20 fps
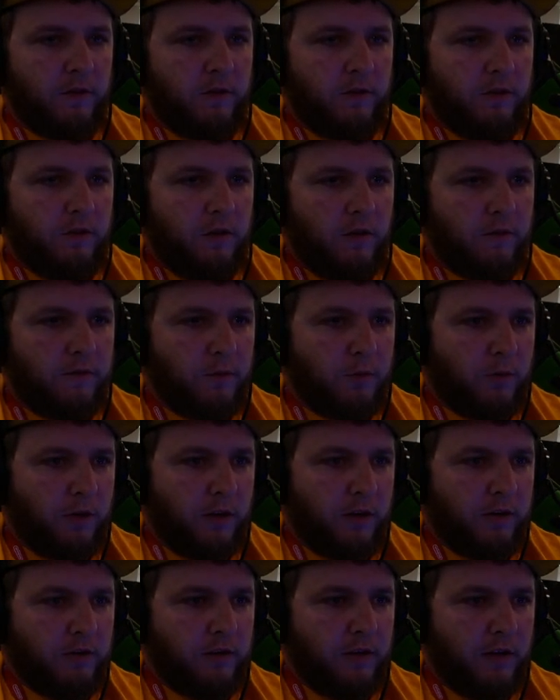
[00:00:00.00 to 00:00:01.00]

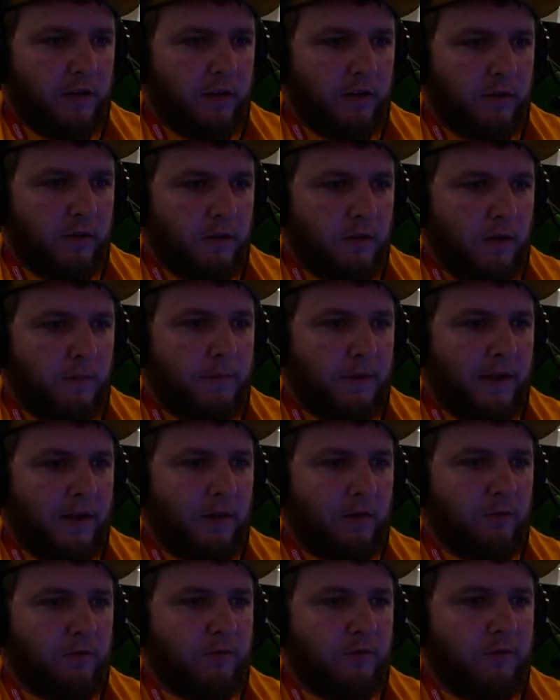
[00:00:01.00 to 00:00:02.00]
avoid getting a
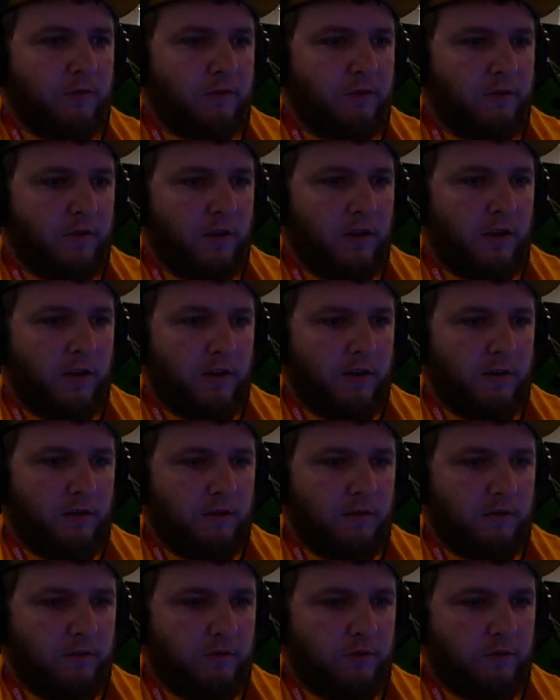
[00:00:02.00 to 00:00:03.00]
bounce,
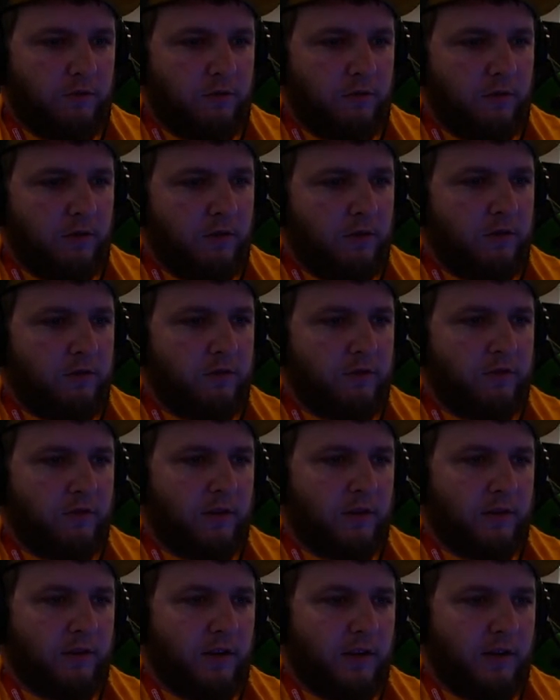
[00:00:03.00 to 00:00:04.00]
and just
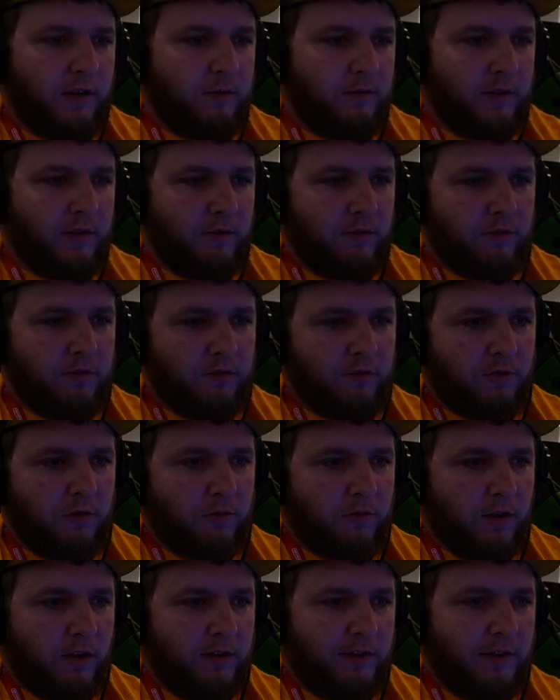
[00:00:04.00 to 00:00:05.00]
like that I was able to just go
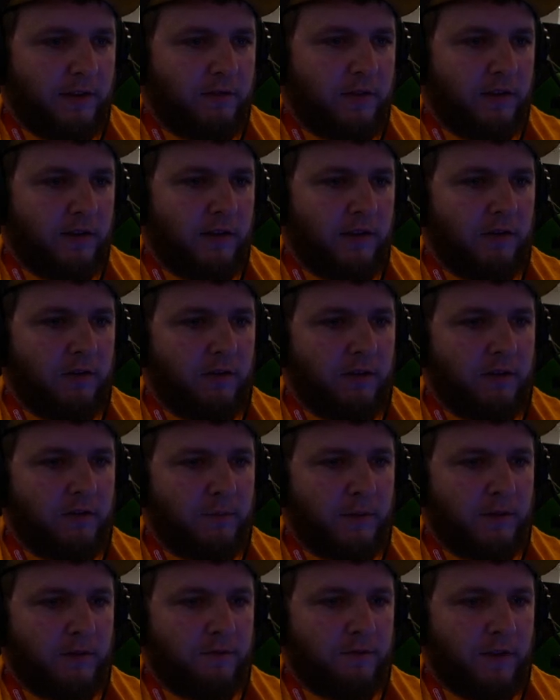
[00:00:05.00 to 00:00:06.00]
right down that hill. That's
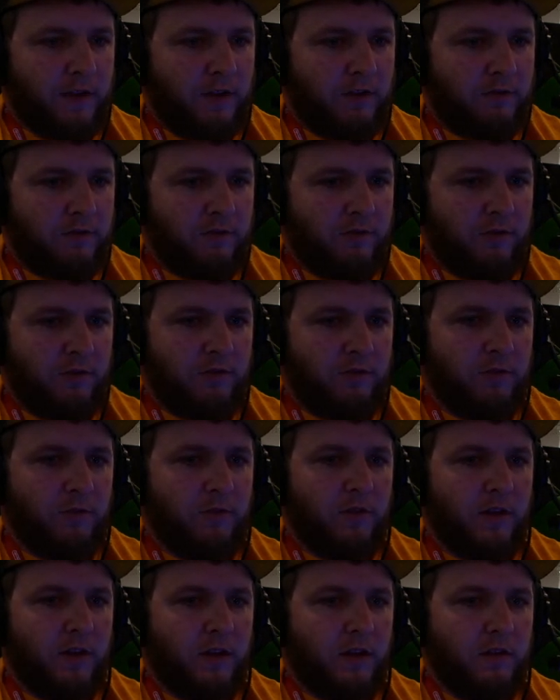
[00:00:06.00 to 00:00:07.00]
about the fastest you can do
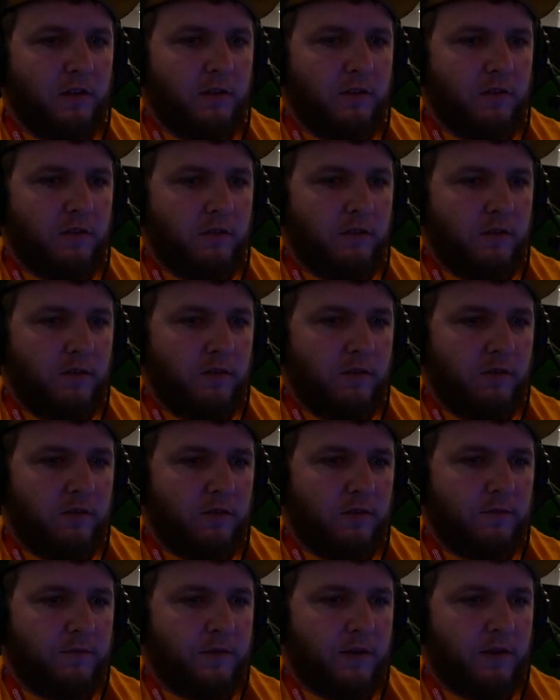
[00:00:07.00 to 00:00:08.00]
that. So
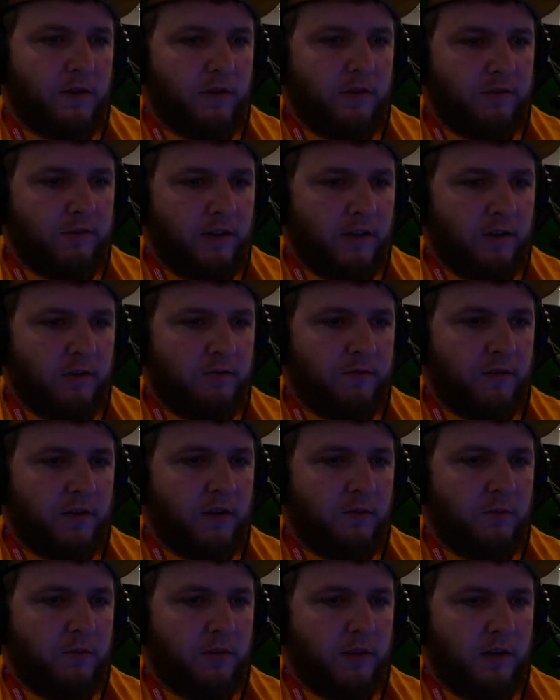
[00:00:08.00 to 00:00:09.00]
I'm very
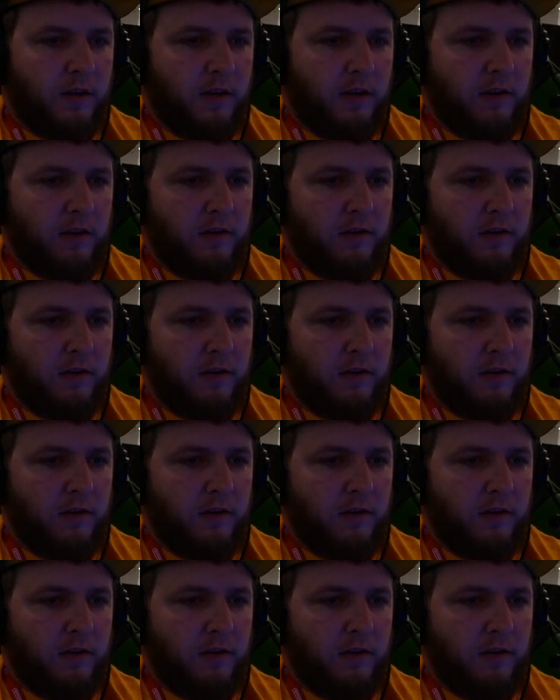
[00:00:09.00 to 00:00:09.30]
satisfied with that.